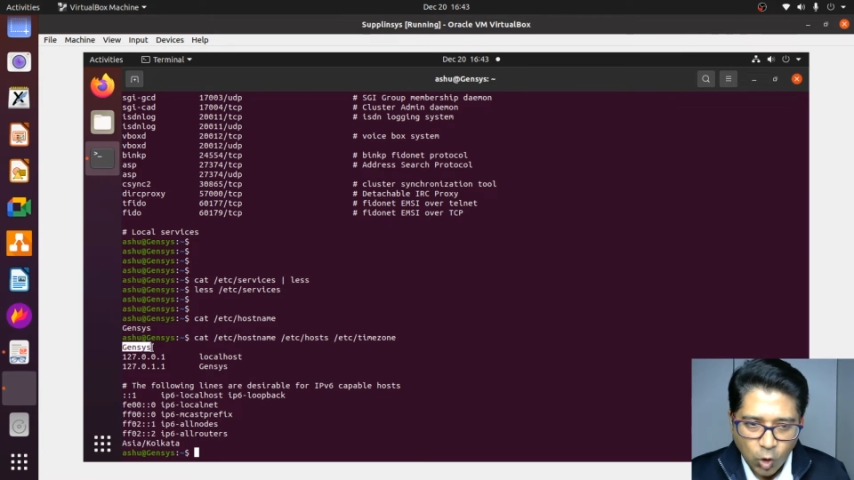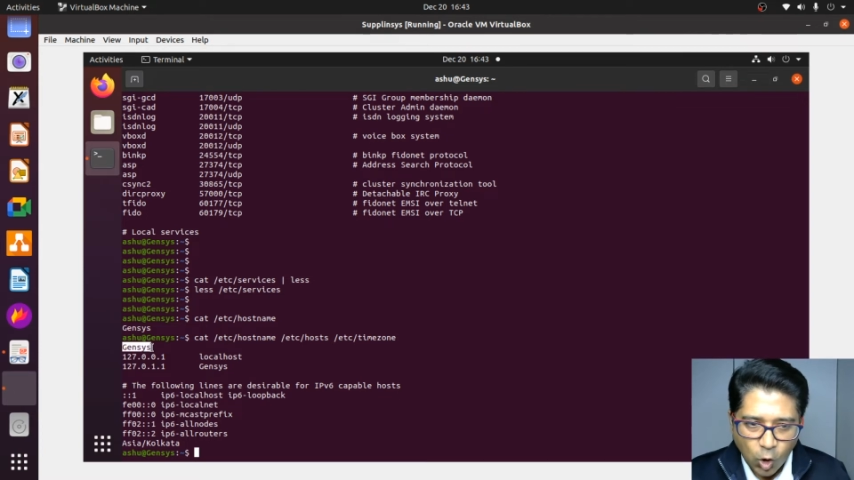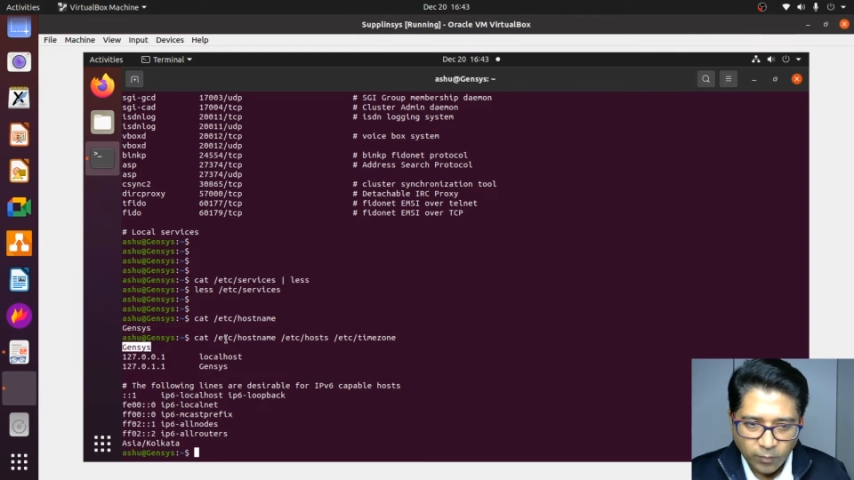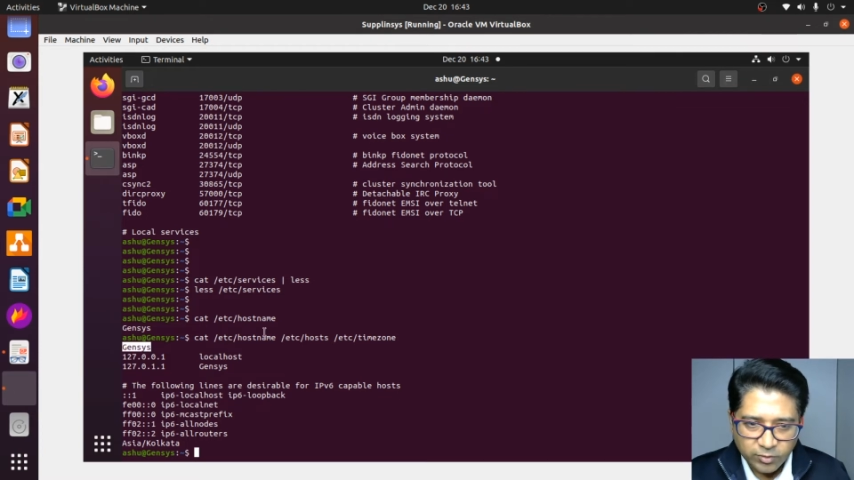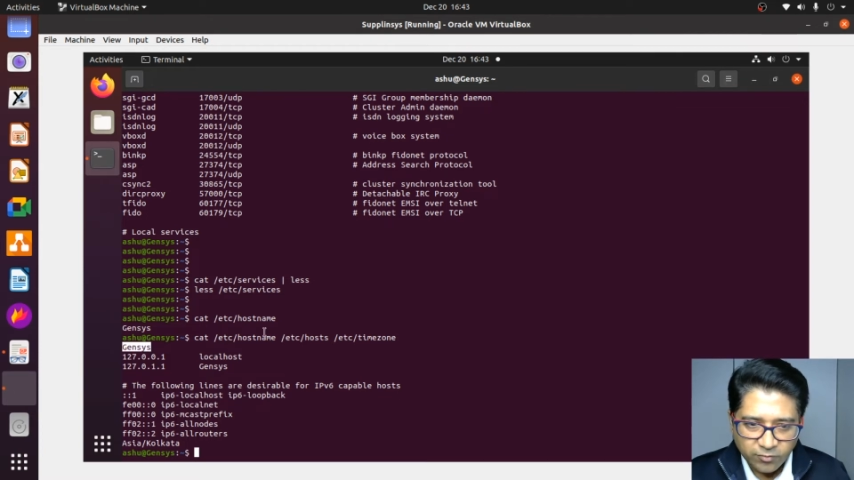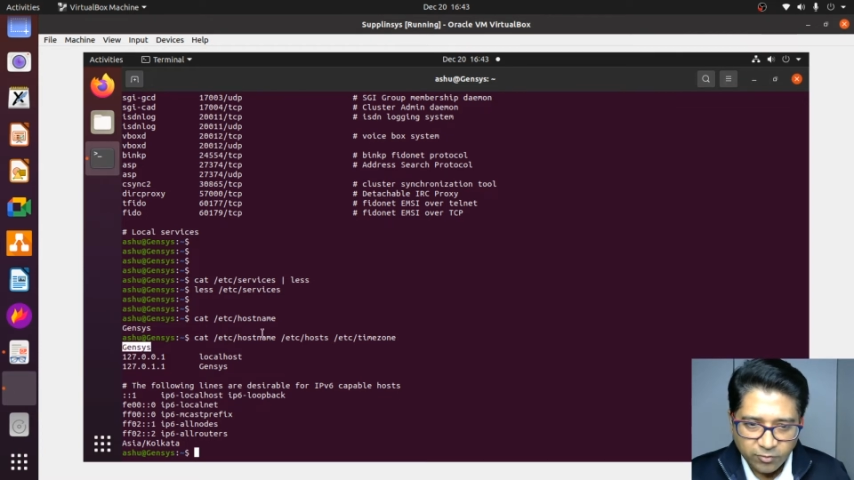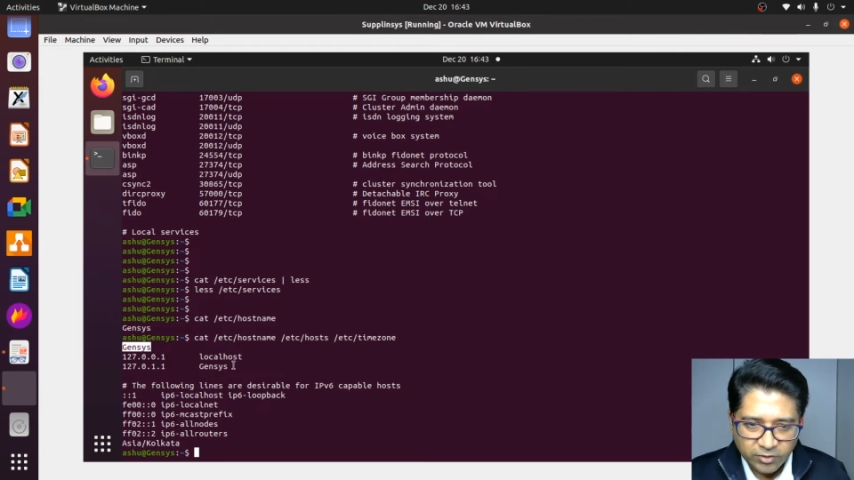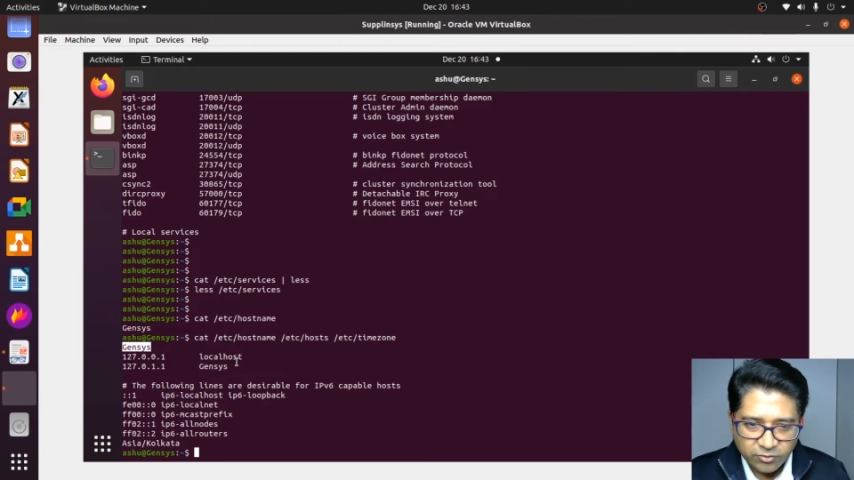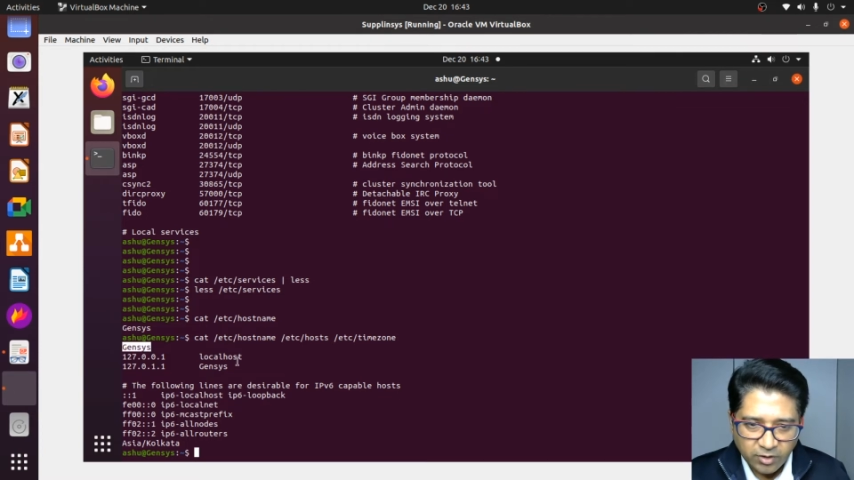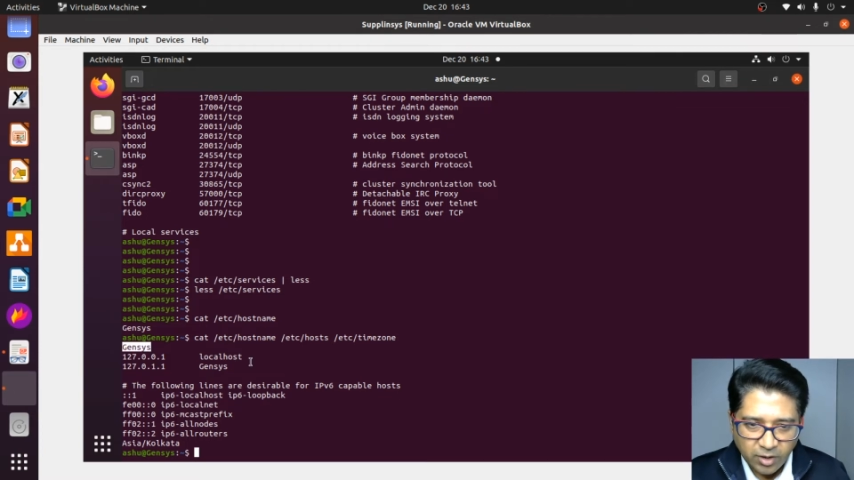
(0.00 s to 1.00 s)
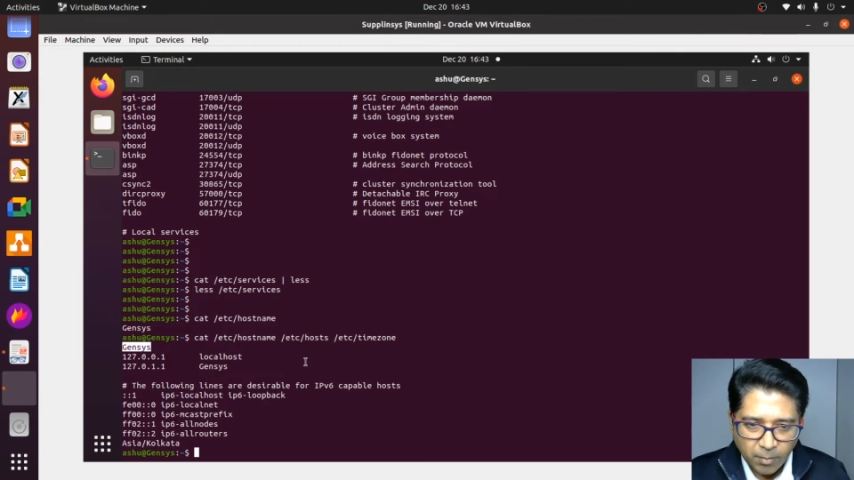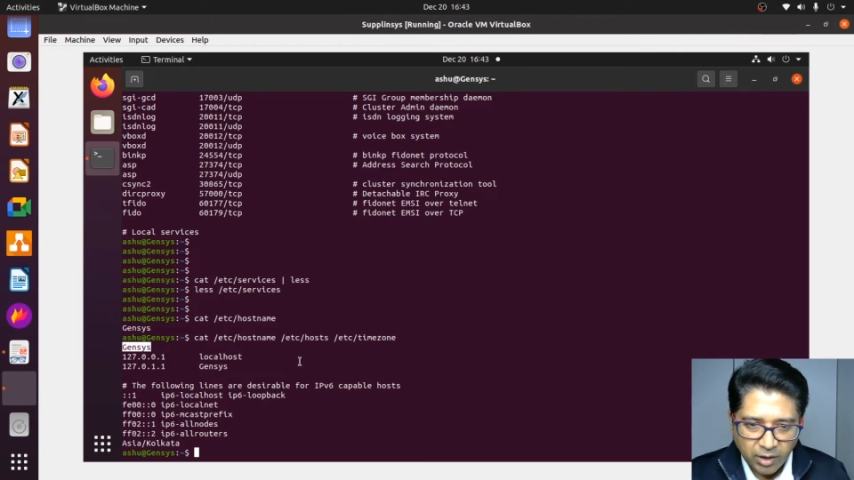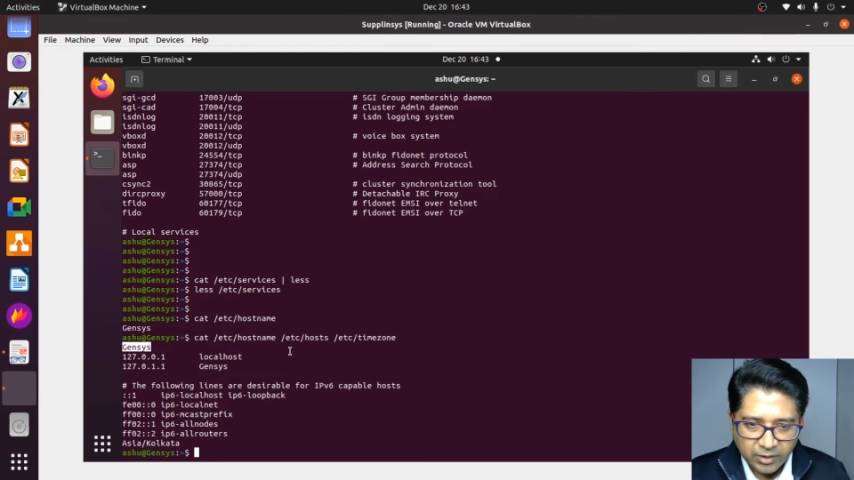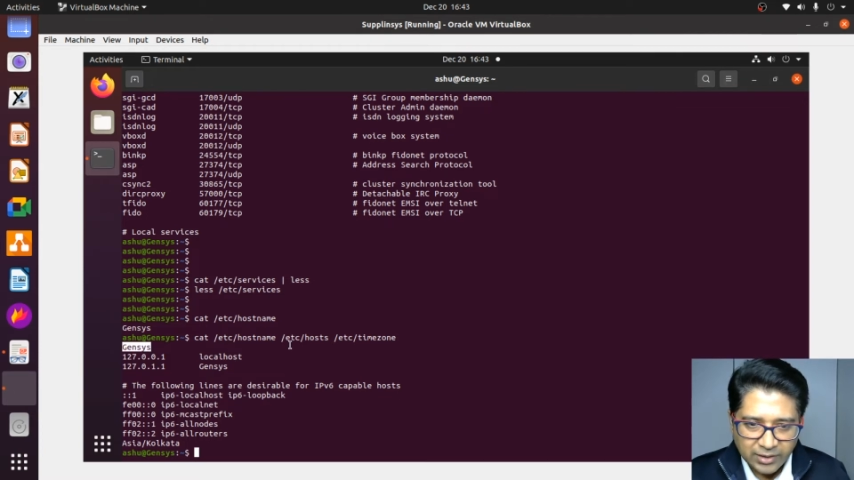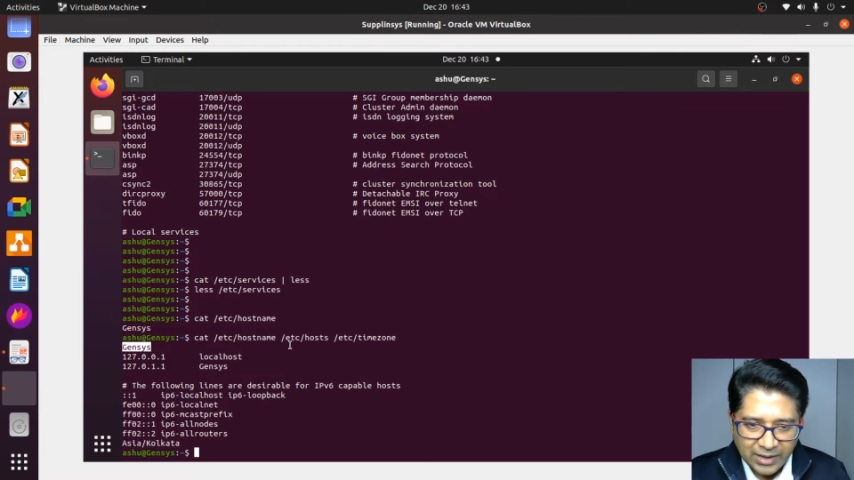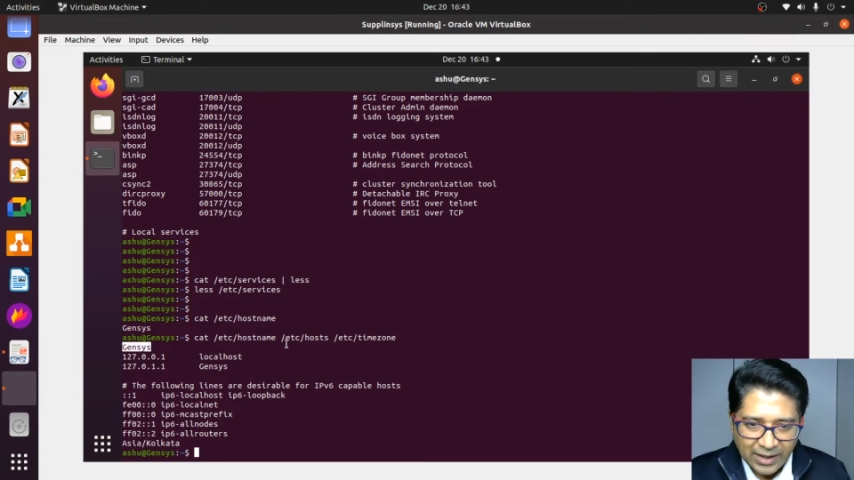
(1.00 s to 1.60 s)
of the first command,